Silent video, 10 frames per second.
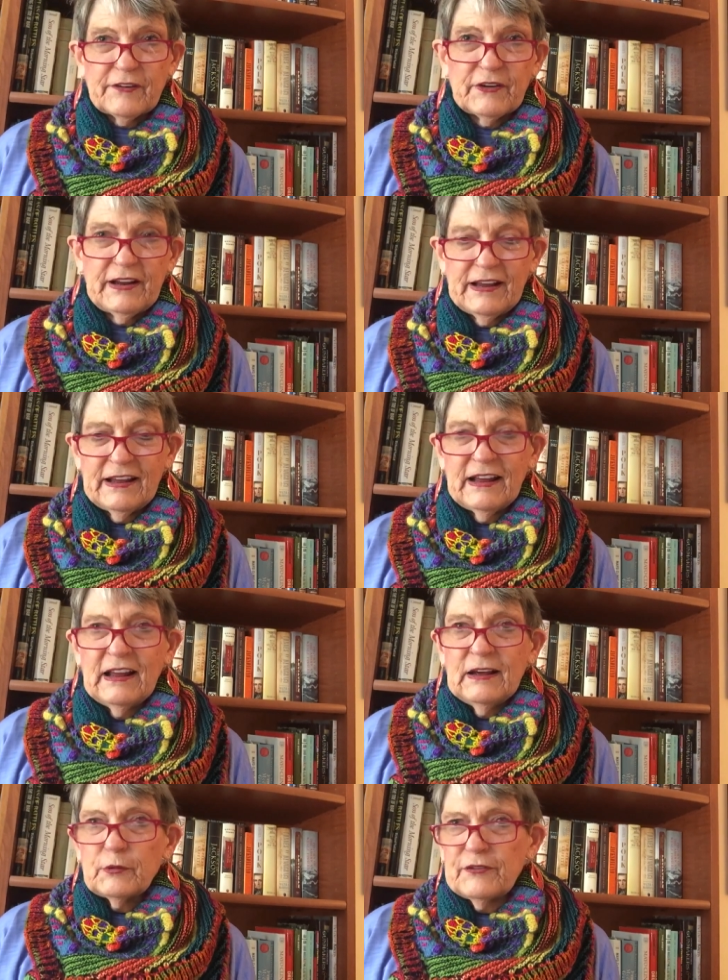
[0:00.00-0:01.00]
area
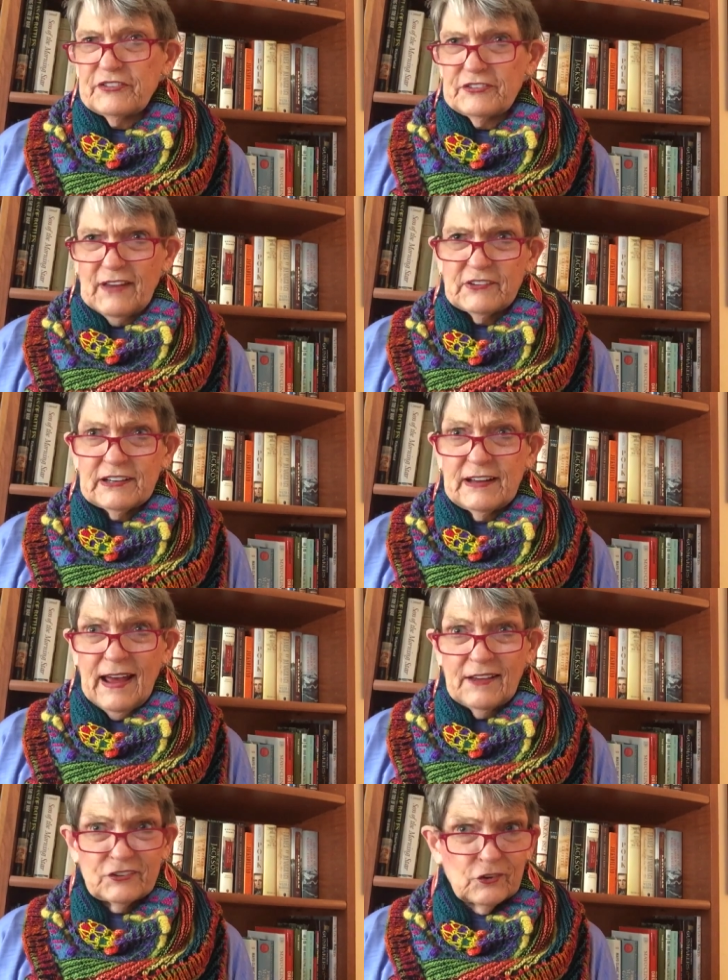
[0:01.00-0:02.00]
with seven
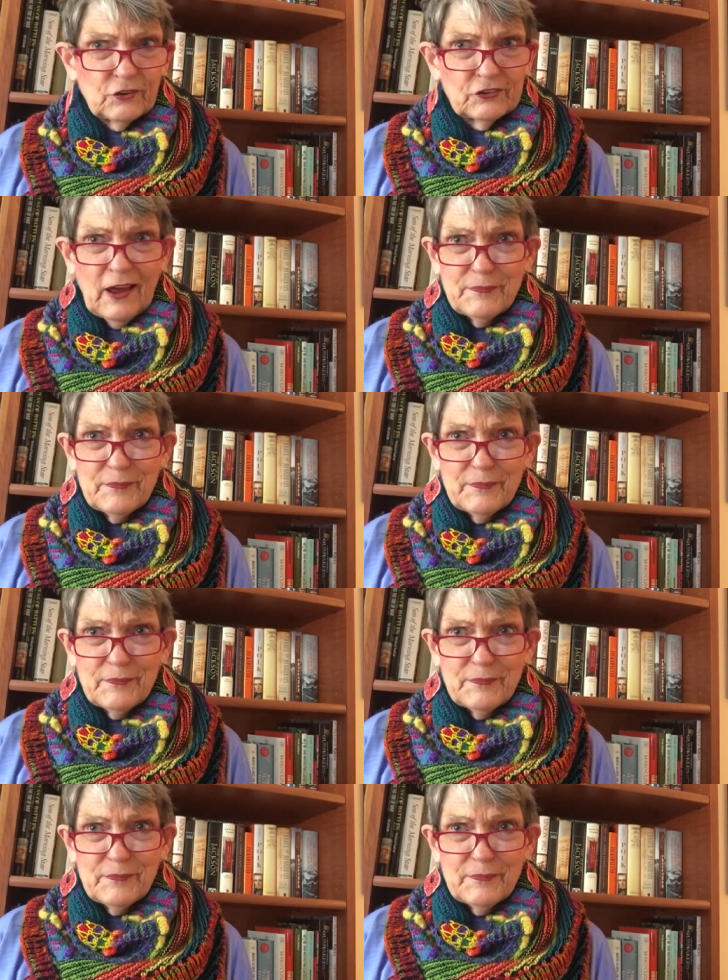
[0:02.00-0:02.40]
castles,